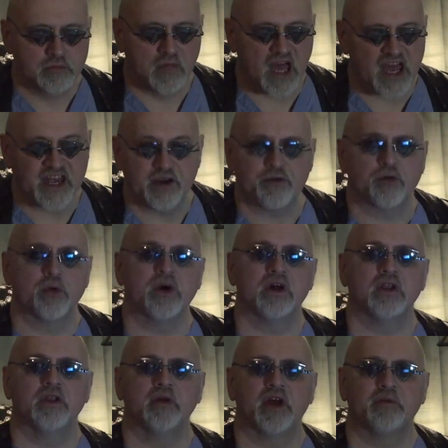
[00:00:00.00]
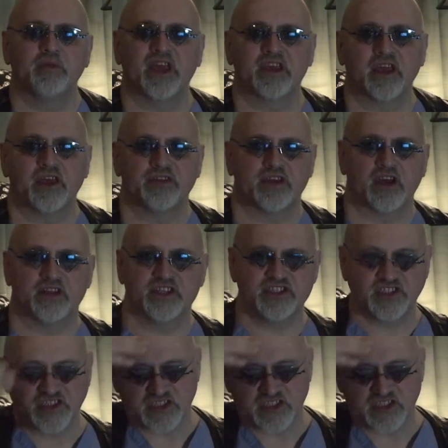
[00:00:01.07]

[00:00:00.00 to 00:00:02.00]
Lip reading: I never will make anything on this.